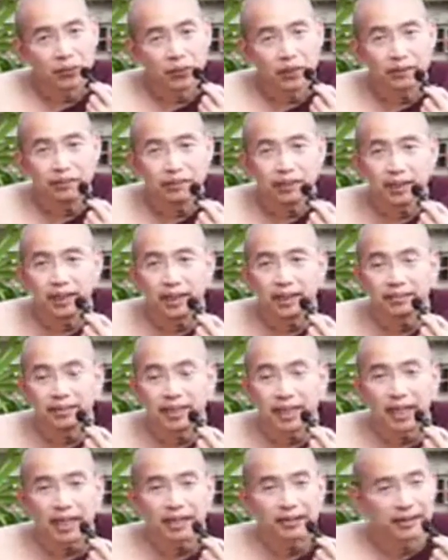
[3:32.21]
We
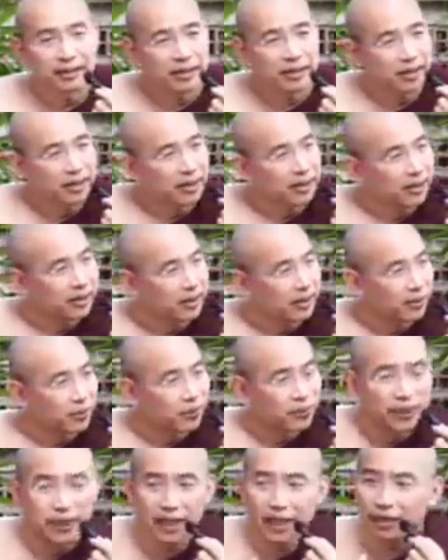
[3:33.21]
believe that
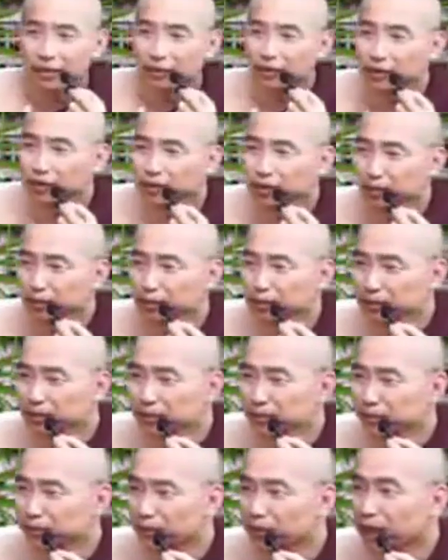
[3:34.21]
we are
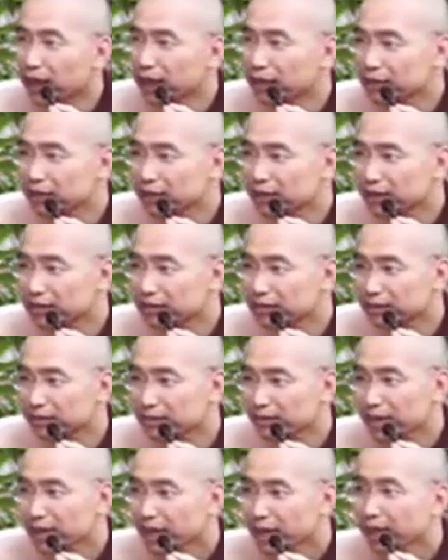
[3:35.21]
responsible for ourselves.